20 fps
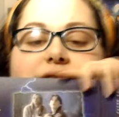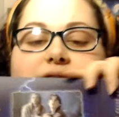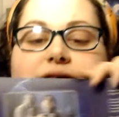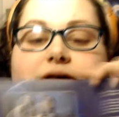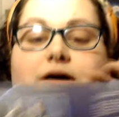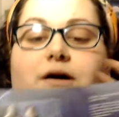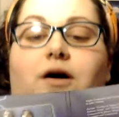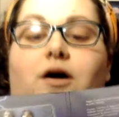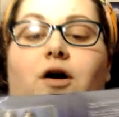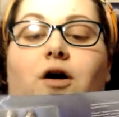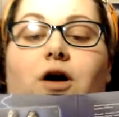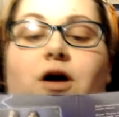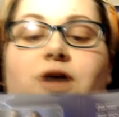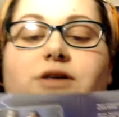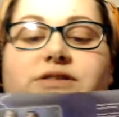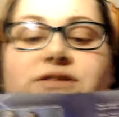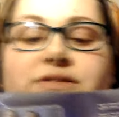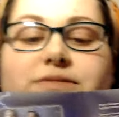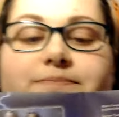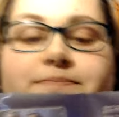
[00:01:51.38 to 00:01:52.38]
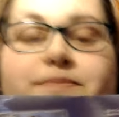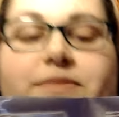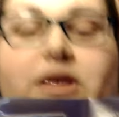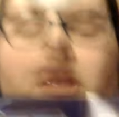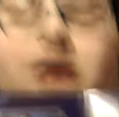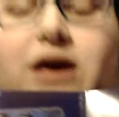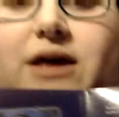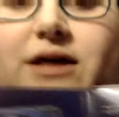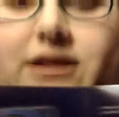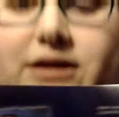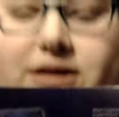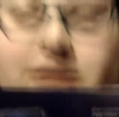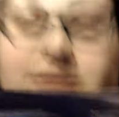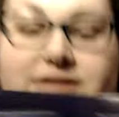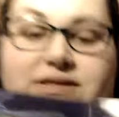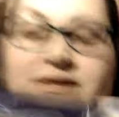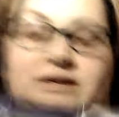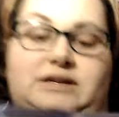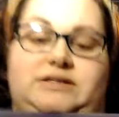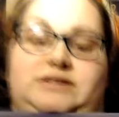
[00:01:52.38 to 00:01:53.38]
is awesome. The
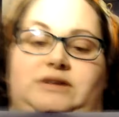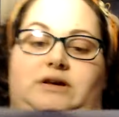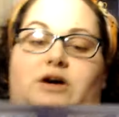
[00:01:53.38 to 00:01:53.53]
inside is